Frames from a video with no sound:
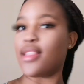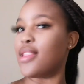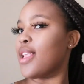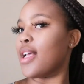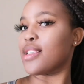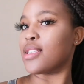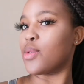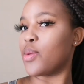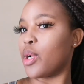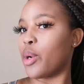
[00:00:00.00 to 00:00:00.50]

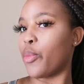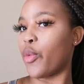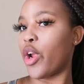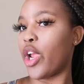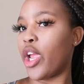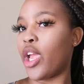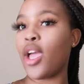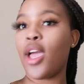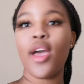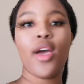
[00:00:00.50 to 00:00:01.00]
That's the one I'm
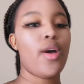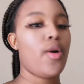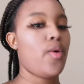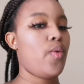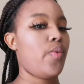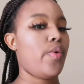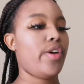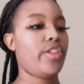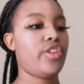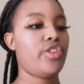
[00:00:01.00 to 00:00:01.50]
wearing
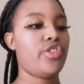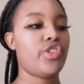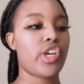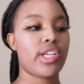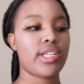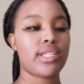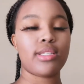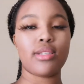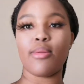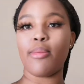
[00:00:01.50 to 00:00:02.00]
with
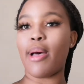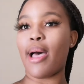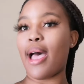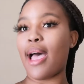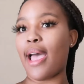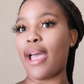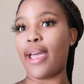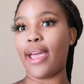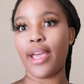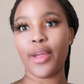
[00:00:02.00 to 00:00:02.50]
just
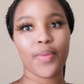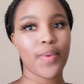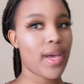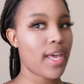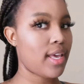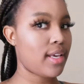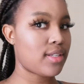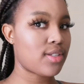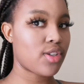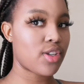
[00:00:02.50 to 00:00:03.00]
my
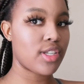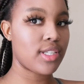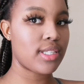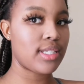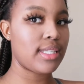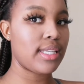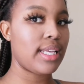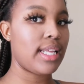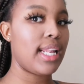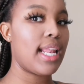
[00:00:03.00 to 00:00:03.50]
NYX
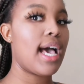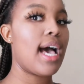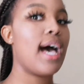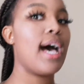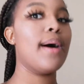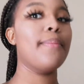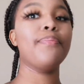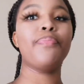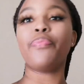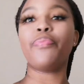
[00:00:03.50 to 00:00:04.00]

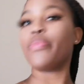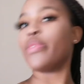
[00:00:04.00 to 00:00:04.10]
concealer